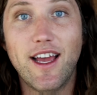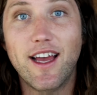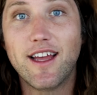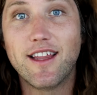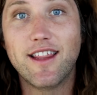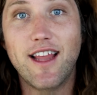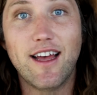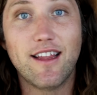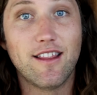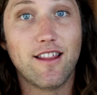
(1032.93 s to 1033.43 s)

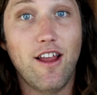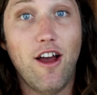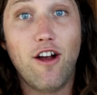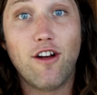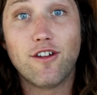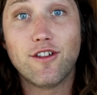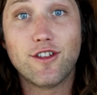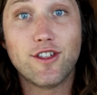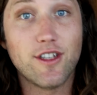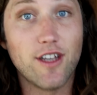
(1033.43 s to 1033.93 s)
and that
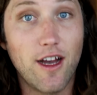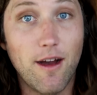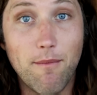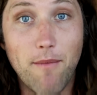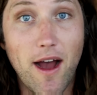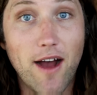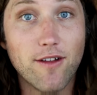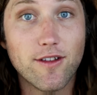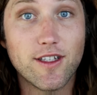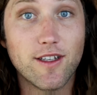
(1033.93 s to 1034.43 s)
large
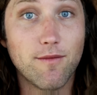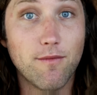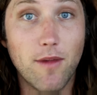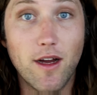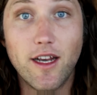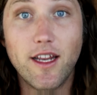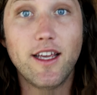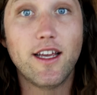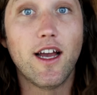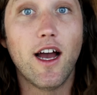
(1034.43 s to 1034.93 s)
amounts of
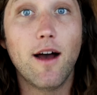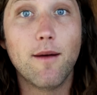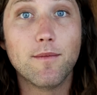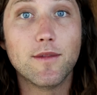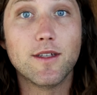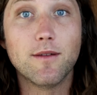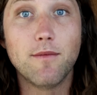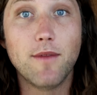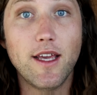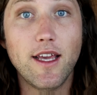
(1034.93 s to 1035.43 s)
money
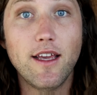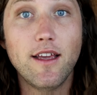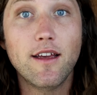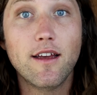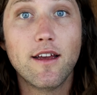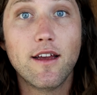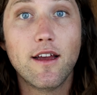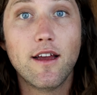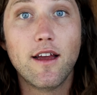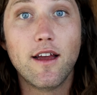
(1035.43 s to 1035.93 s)
come to
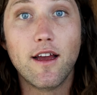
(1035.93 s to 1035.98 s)
me